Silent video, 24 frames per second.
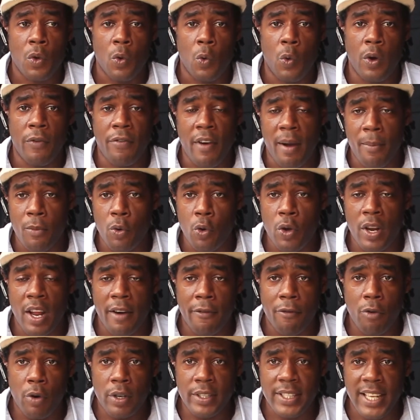If I'm doing
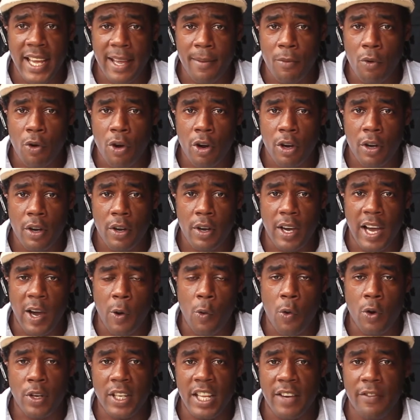a full-time work, I
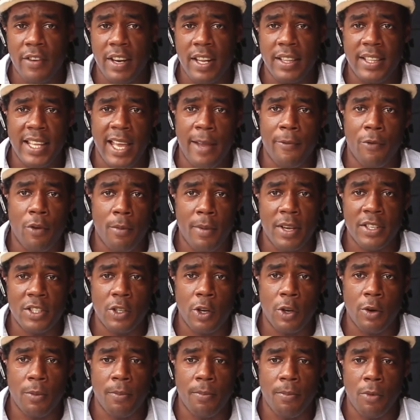won't have any time for my
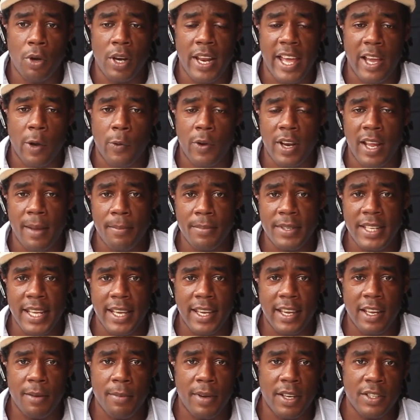son. But like when I'm
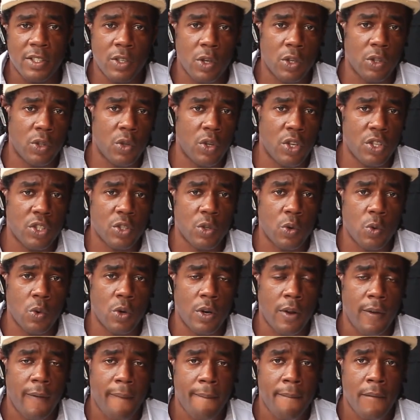taking my son to the
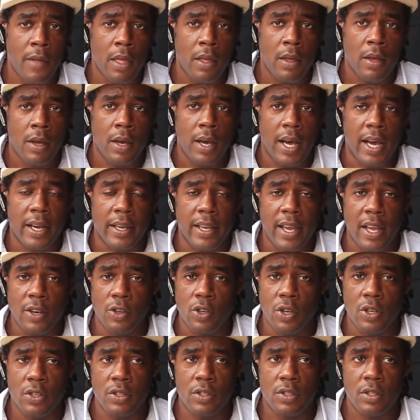school, I can
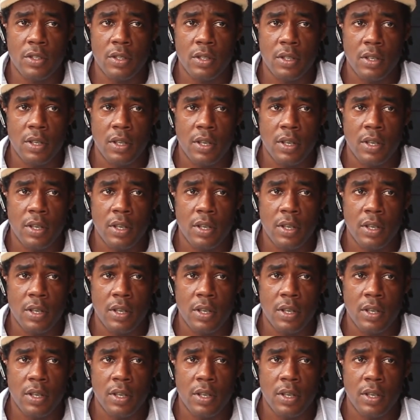just